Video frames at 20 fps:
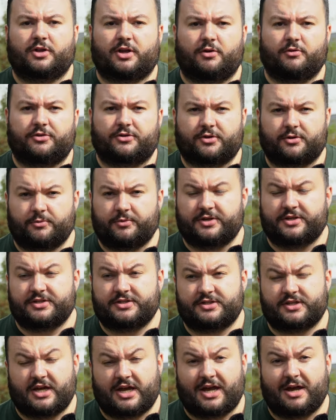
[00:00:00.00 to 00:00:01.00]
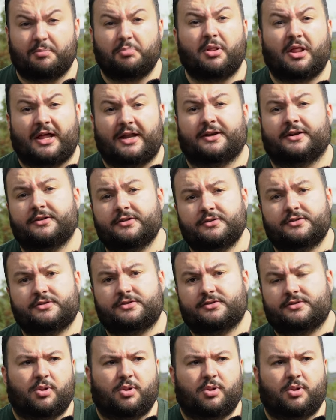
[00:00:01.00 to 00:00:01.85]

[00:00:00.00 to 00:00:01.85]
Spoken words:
go through is plants.